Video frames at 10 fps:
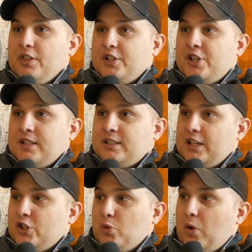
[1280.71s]
The chance that
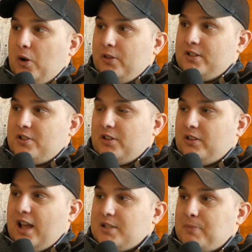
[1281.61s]
your wealth is going to
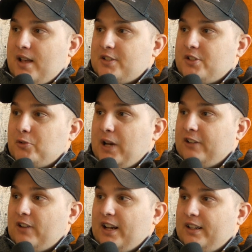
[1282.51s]
last past your great
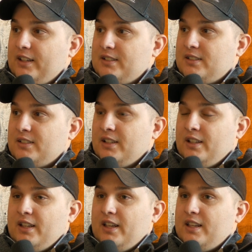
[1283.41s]
grandkids
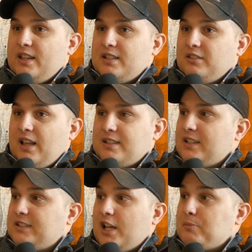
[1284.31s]
is less
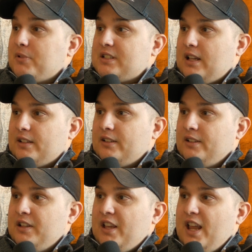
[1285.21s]
than 10%.
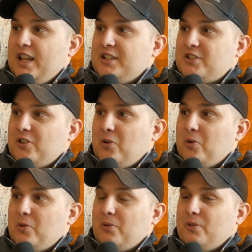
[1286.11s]
And
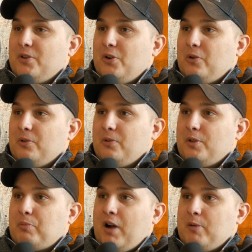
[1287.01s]
so,
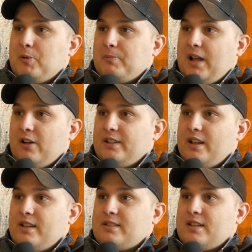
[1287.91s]
the problem
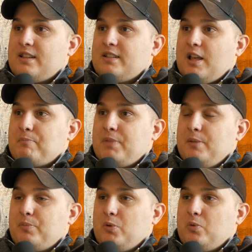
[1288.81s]
nowadays is that
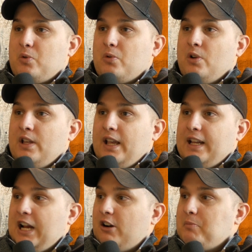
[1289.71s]
people will
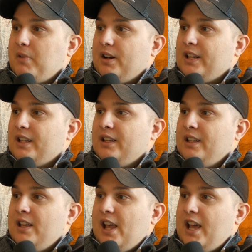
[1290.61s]
inherit money
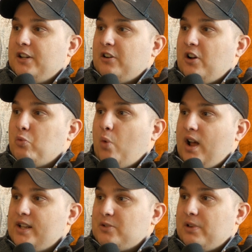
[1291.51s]
and are
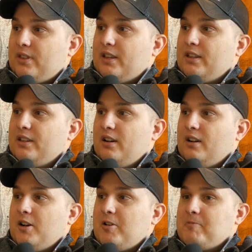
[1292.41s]
unwise with it.
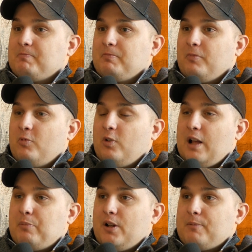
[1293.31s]
We're
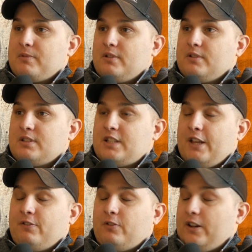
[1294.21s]
not putting up
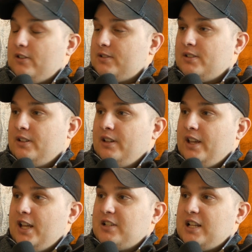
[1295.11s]
safe rails.
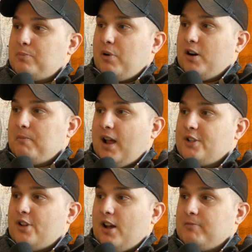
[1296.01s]
And so that's part of my
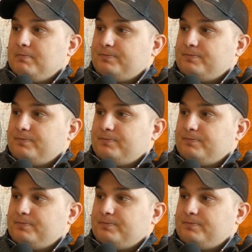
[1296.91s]
job.